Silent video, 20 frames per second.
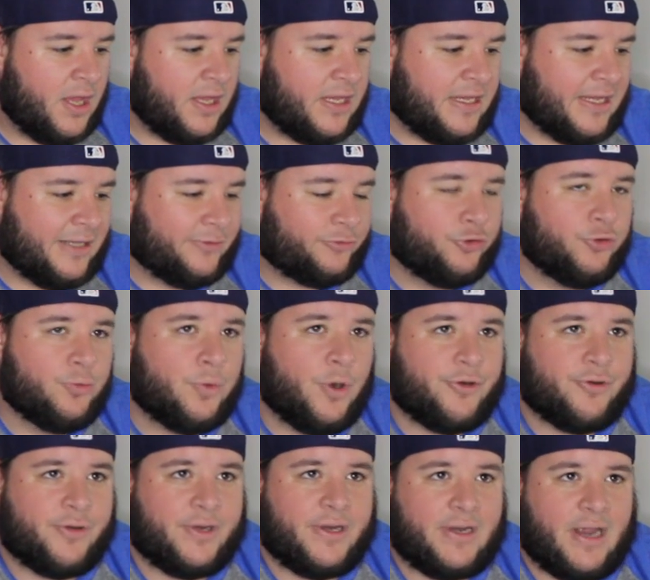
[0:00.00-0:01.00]
He had
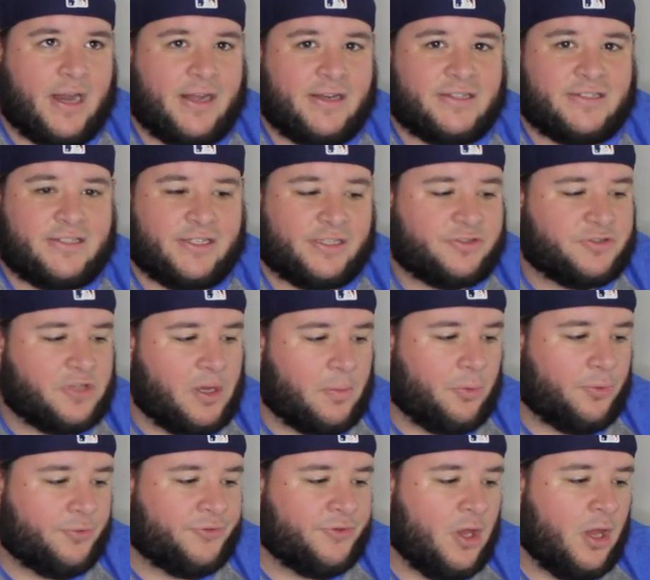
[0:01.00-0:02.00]
296
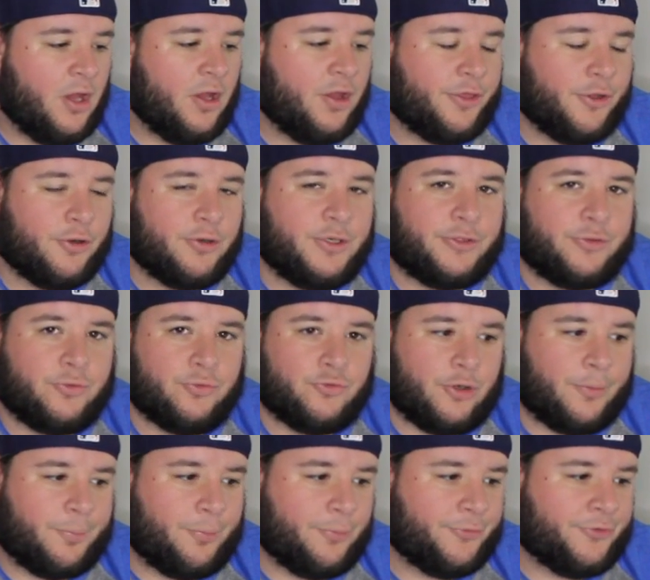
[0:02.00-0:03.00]
doubles, 32
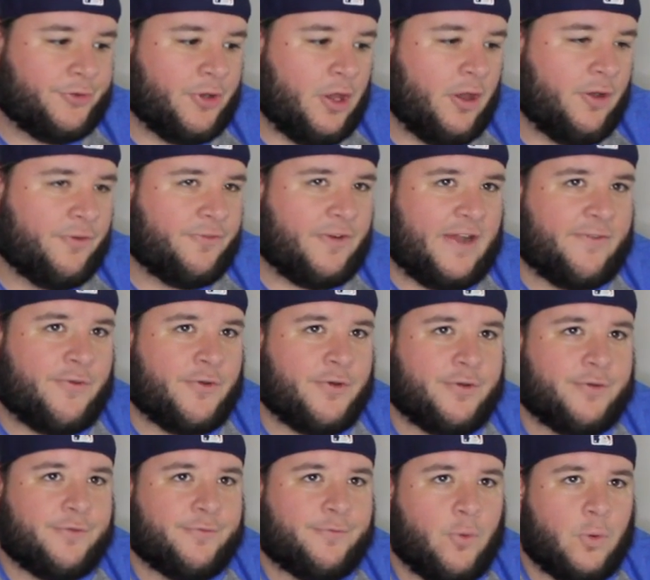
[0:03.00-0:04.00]
triples,
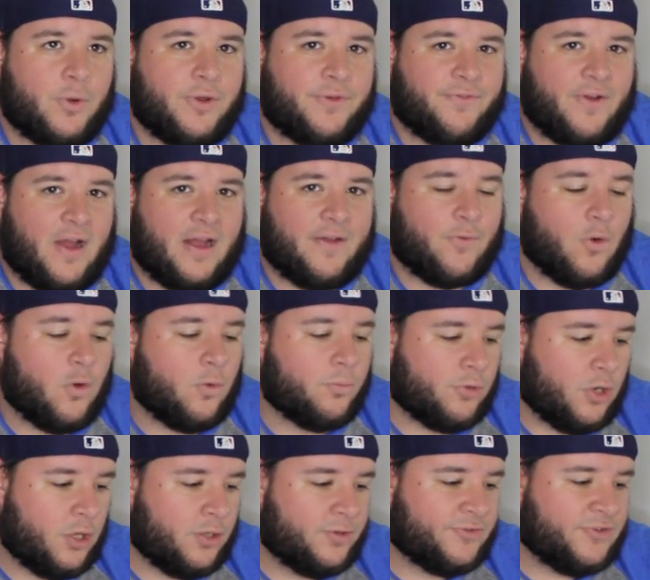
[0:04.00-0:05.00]
545
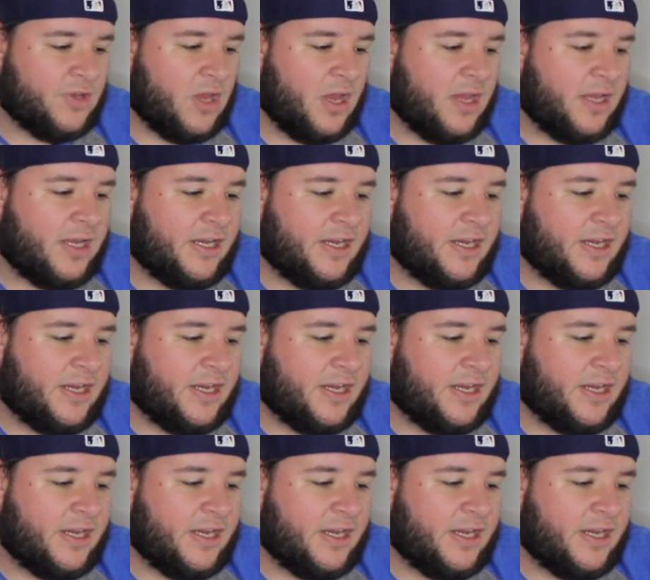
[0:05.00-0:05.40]
home runs.